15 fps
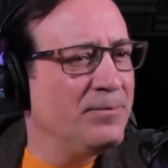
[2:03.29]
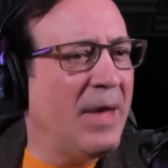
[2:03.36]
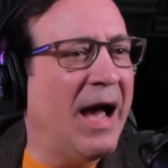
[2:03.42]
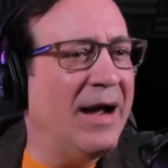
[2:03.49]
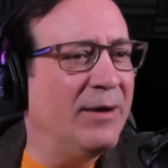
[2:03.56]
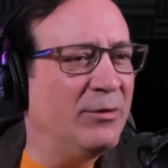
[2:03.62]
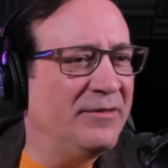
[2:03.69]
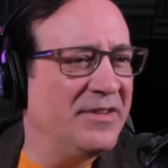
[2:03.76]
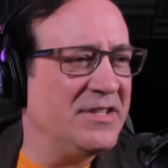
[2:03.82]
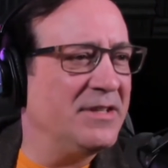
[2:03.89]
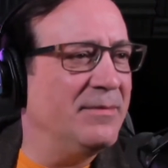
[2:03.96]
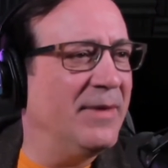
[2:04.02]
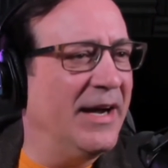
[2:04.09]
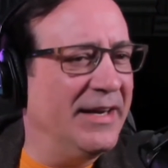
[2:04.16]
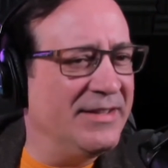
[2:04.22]
I would visit
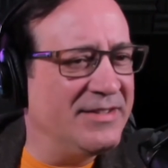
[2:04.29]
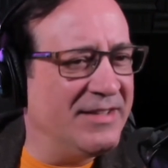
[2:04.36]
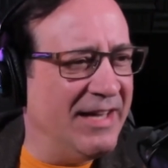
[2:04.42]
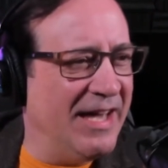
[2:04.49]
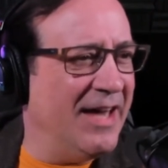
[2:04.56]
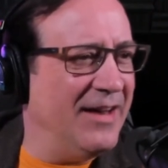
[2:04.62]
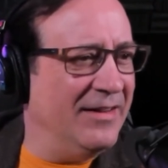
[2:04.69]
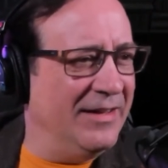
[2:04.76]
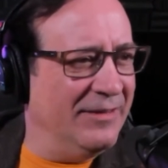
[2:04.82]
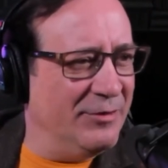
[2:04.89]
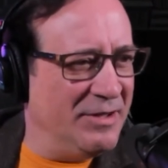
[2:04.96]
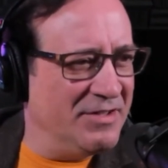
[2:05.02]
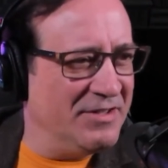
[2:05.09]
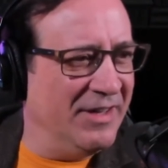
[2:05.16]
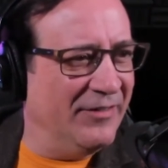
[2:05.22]
mine in Seattle
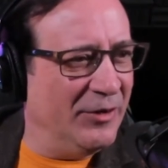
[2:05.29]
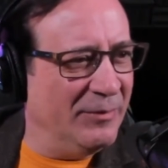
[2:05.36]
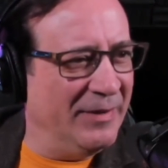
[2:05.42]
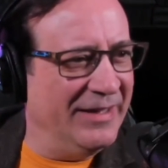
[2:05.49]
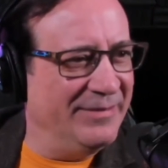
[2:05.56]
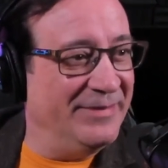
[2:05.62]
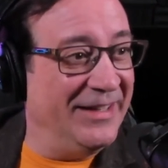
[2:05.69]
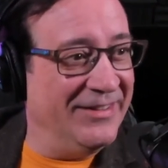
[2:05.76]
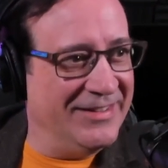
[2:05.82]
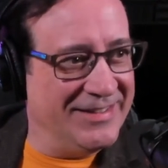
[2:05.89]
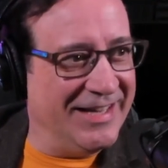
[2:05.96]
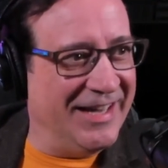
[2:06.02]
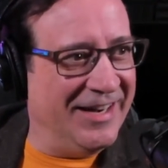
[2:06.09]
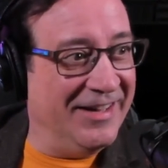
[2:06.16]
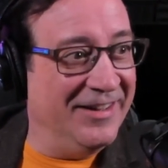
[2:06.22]
every summer. My parents
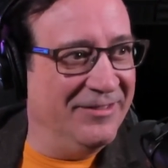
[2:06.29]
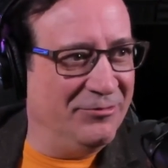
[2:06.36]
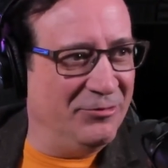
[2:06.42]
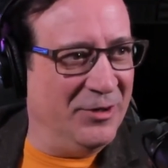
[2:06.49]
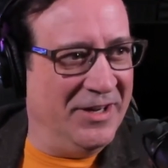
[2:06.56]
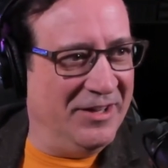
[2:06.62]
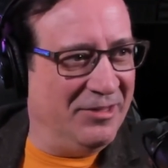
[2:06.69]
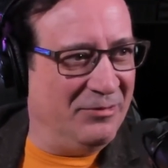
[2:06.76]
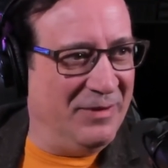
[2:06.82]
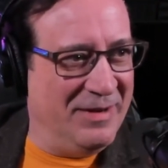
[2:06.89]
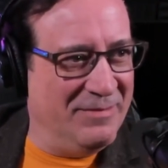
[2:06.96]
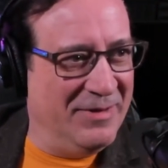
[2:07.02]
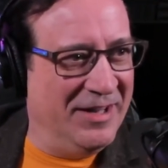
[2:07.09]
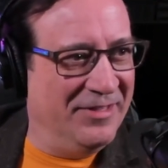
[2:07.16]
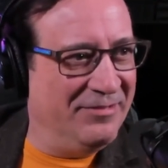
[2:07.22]
got a free three
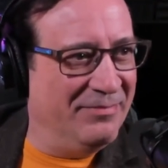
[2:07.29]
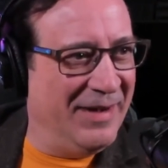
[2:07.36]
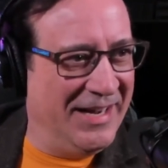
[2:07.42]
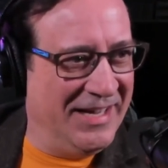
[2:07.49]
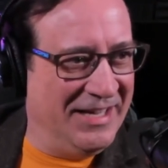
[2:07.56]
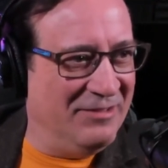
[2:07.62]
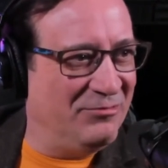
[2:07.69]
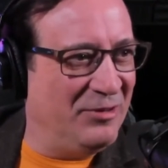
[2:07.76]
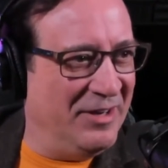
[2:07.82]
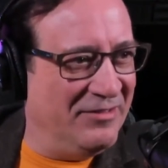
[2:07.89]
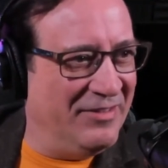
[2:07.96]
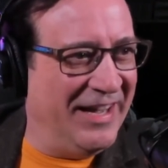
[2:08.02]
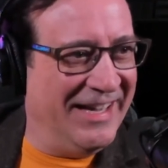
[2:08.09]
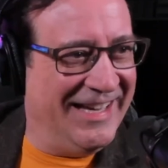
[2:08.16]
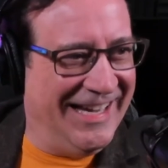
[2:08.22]
month Mikey free
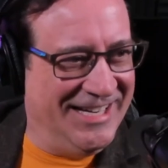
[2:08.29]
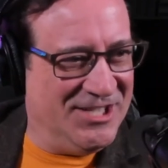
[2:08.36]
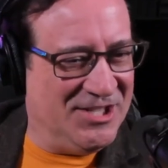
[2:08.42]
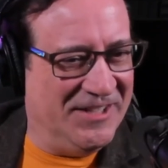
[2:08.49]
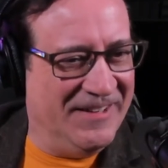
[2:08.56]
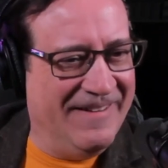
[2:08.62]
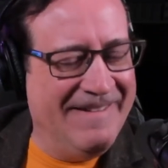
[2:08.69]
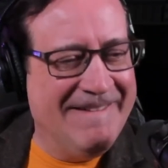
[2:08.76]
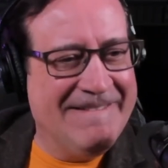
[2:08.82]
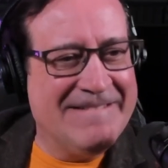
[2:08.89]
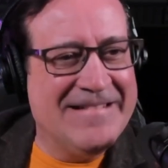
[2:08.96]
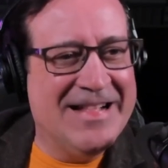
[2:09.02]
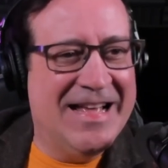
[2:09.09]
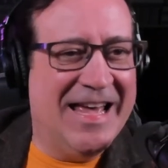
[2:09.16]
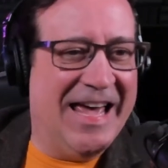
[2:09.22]
vacation,
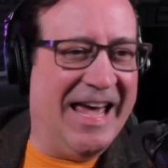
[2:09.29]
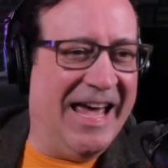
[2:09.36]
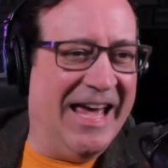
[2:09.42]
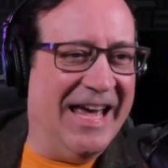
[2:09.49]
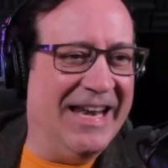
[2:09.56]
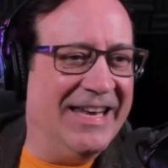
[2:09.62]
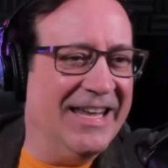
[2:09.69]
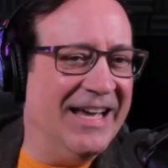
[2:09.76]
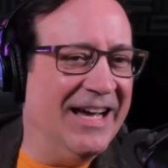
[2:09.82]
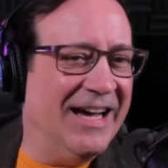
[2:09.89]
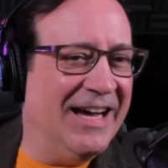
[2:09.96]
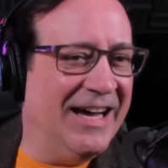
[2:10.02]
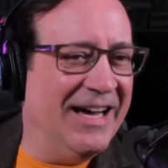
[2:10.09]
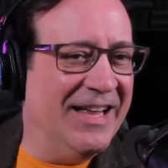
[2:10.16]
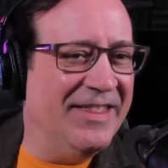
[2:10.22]
and
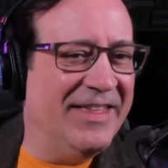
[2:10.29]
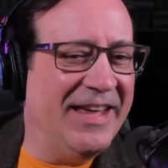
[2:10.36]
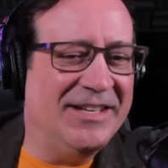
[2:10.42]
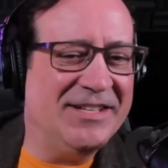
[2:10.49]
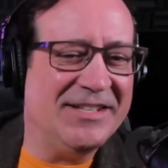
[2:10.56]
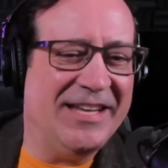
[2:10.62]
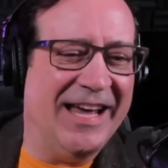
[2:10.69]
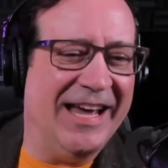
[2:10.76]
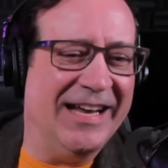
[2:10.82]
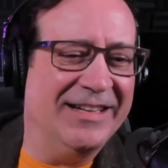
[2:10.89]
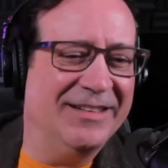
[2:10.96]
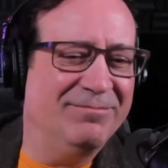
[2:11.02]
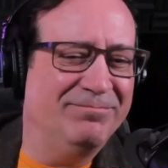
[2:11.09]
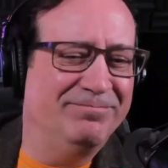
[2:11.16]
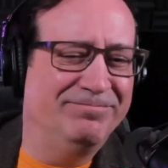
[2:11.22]
uh, they just had
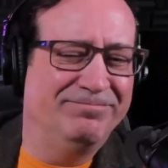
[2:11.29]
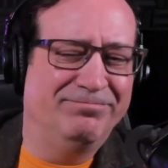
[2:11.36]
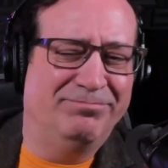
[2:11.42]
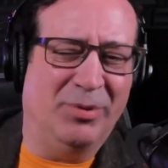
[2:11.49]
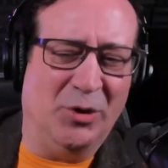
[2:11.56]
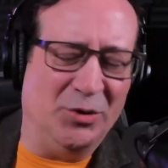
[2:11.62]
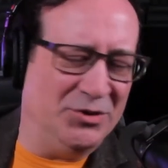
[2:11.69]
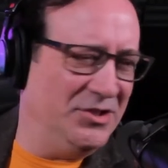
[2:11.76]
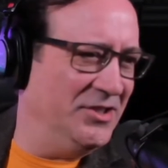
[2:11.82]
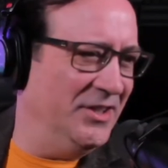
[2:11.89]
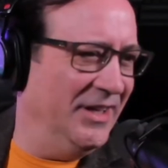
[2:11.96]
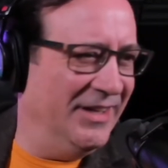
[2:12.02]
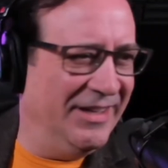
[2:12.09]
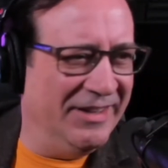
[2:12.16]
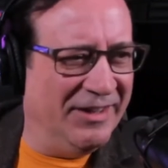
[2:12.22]

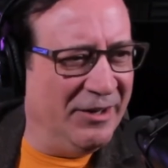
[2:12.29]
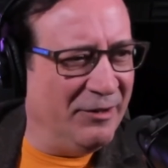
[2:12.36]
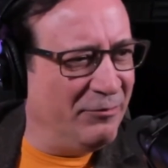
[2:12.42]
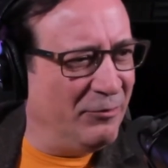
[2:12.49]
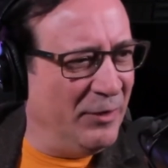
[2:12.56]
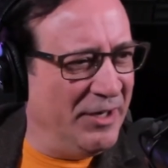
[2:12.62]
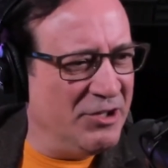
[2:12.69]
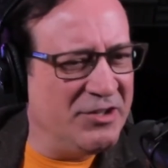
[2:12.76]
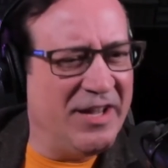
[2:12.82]
bullshit in their fridge.